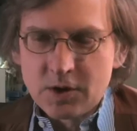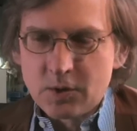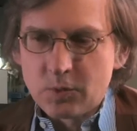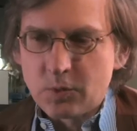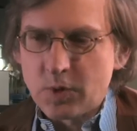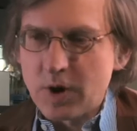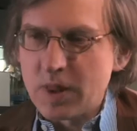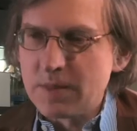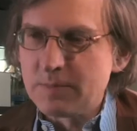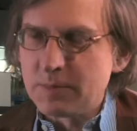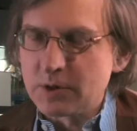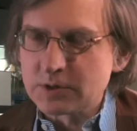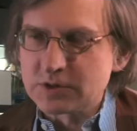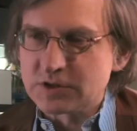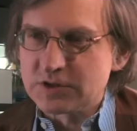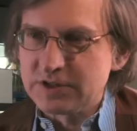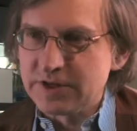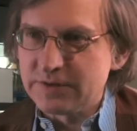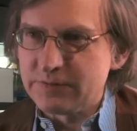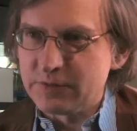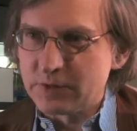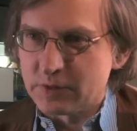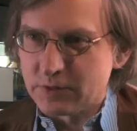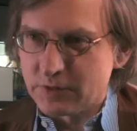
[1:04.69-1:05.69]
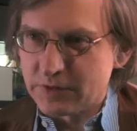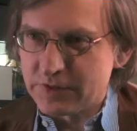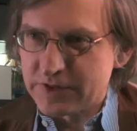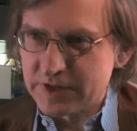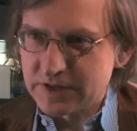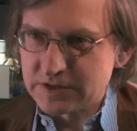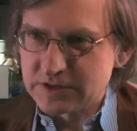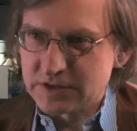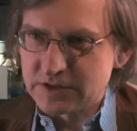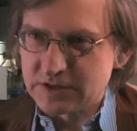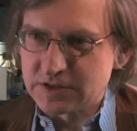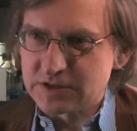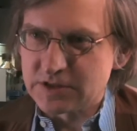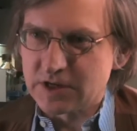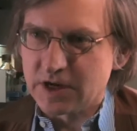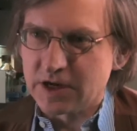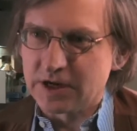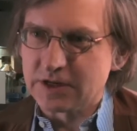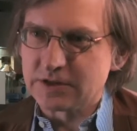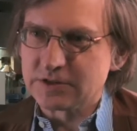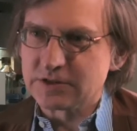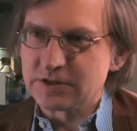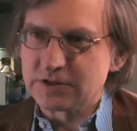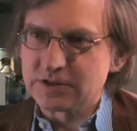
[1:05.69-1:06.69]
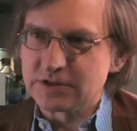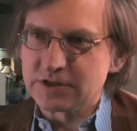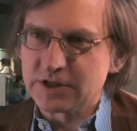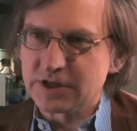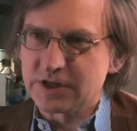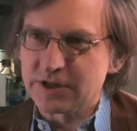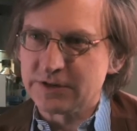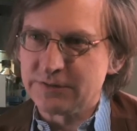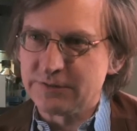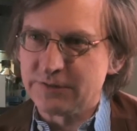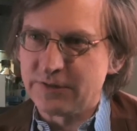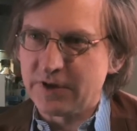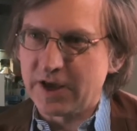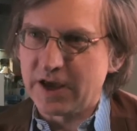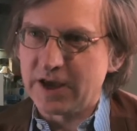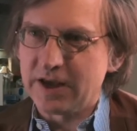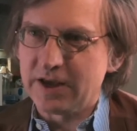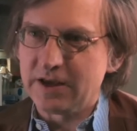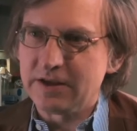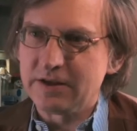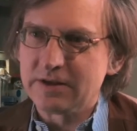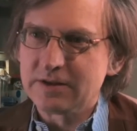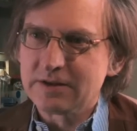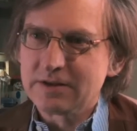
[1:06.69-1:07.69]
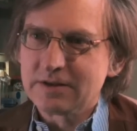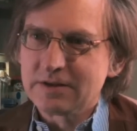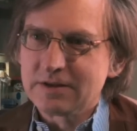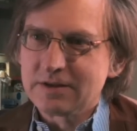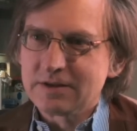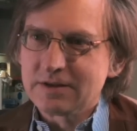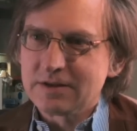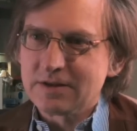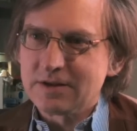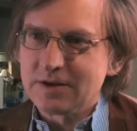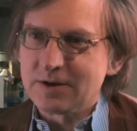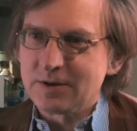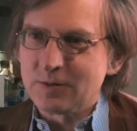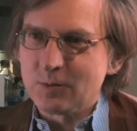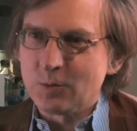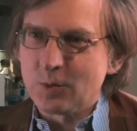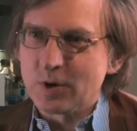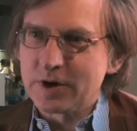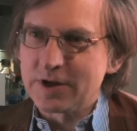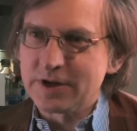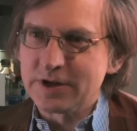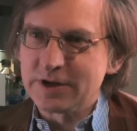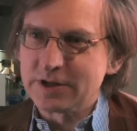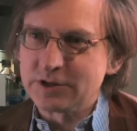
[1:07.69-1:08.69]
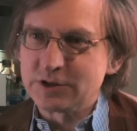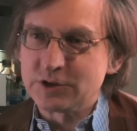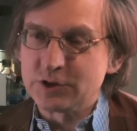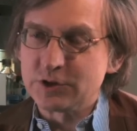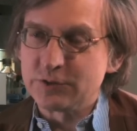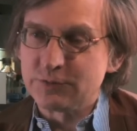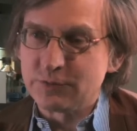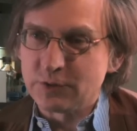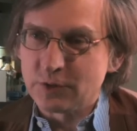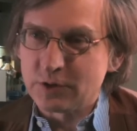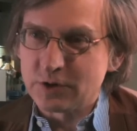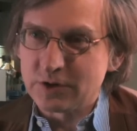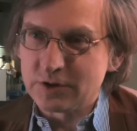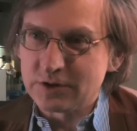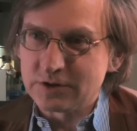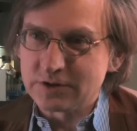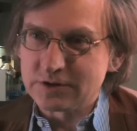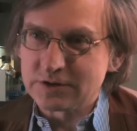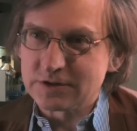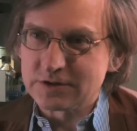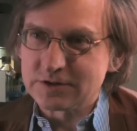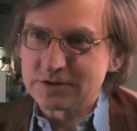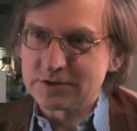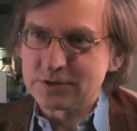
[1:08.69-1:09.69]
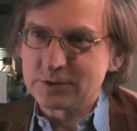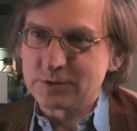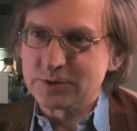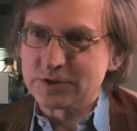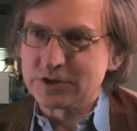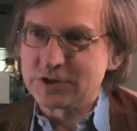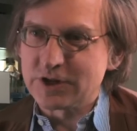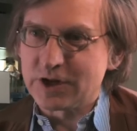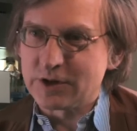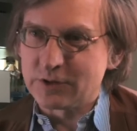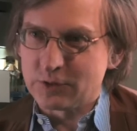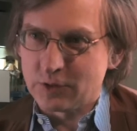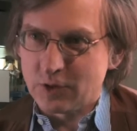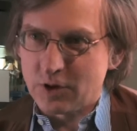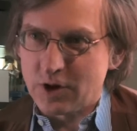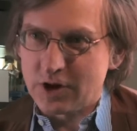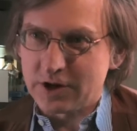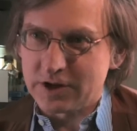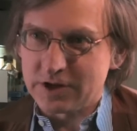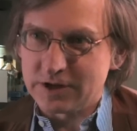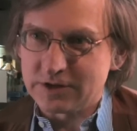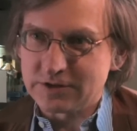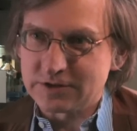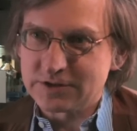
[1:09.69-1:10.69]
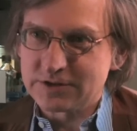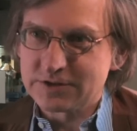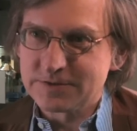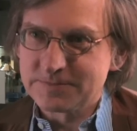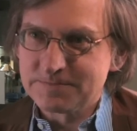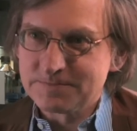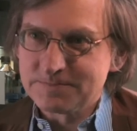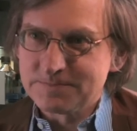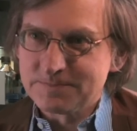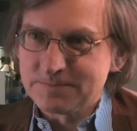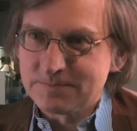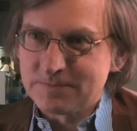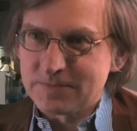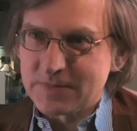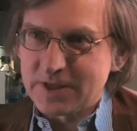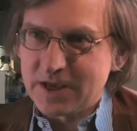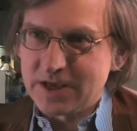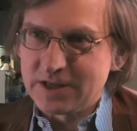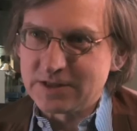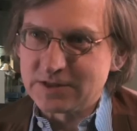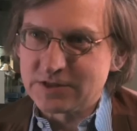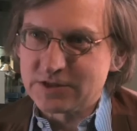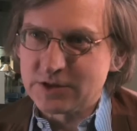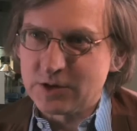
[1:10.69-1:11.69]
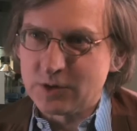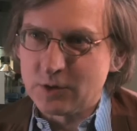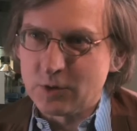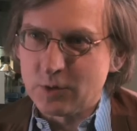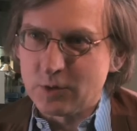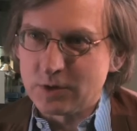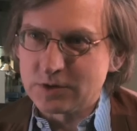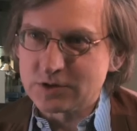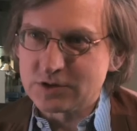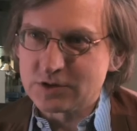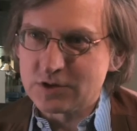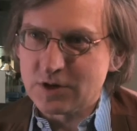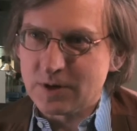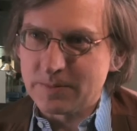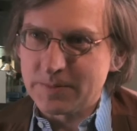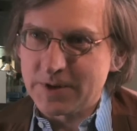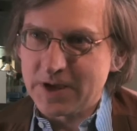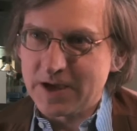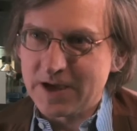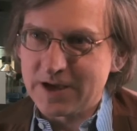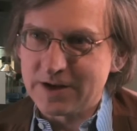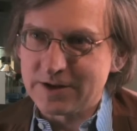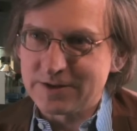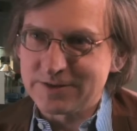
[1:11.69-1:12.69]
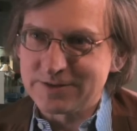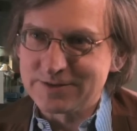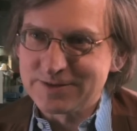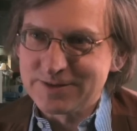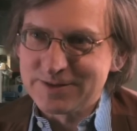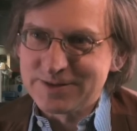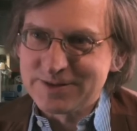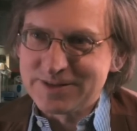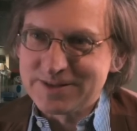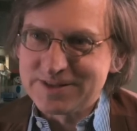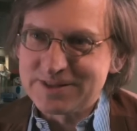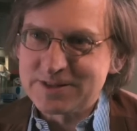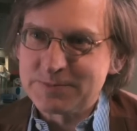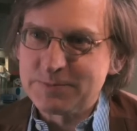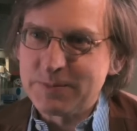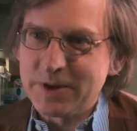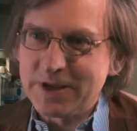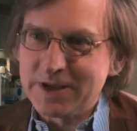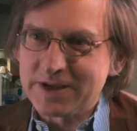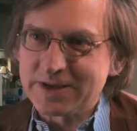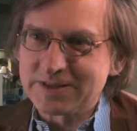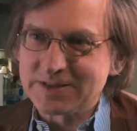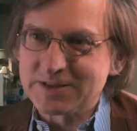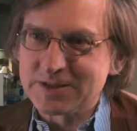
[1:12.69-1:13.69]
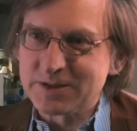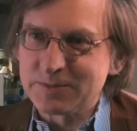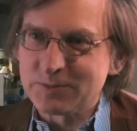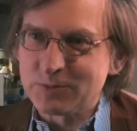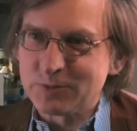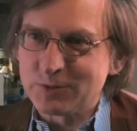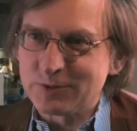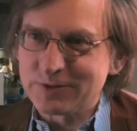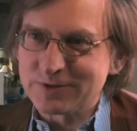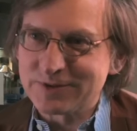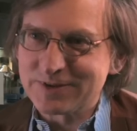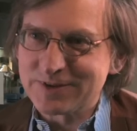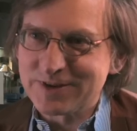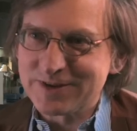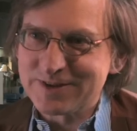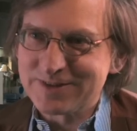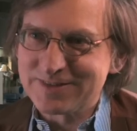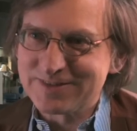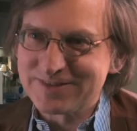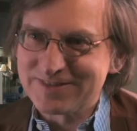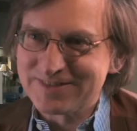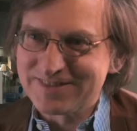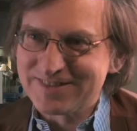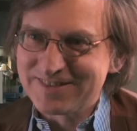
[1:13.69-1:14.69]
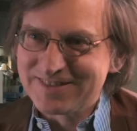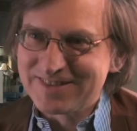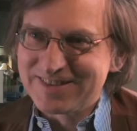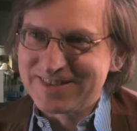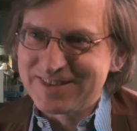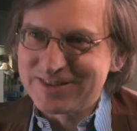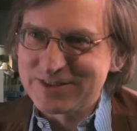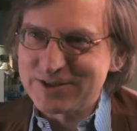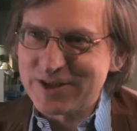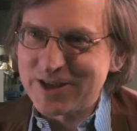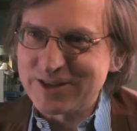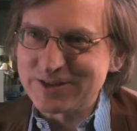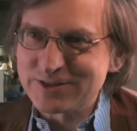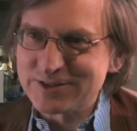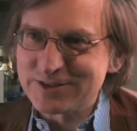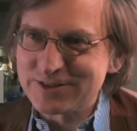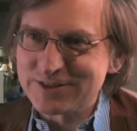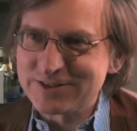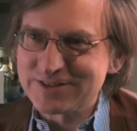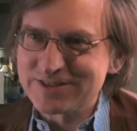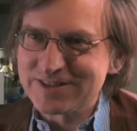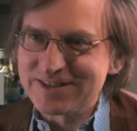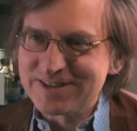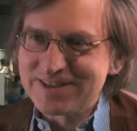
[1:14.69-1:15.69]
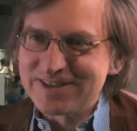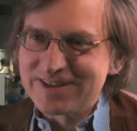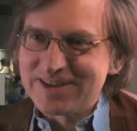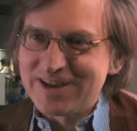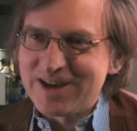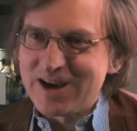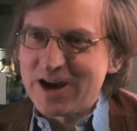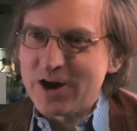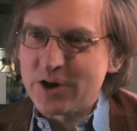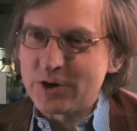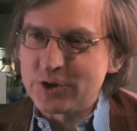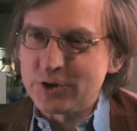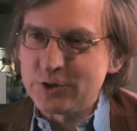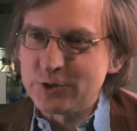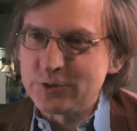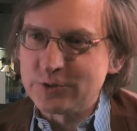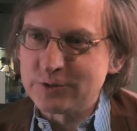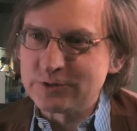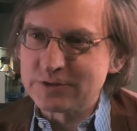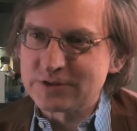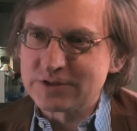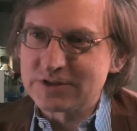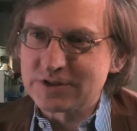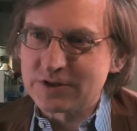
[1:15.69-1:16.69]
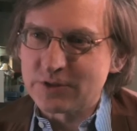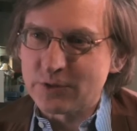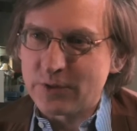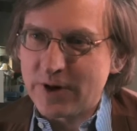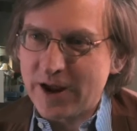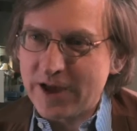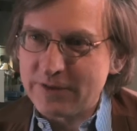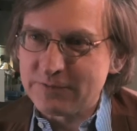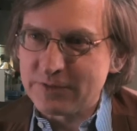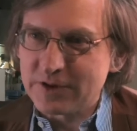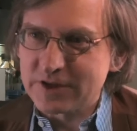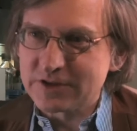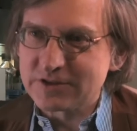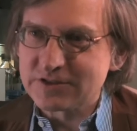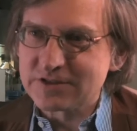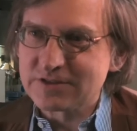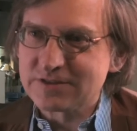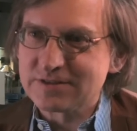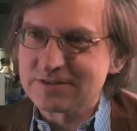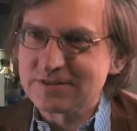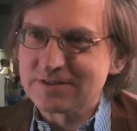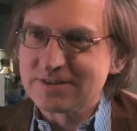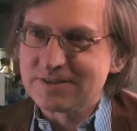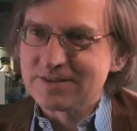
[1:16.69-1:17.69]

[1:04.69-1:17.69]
One of the most difficult things in science is to convey uh, what it is you've learned to a general audience. And Sarah Lawrence taught me how to speak in simple sentences, how to use graphics,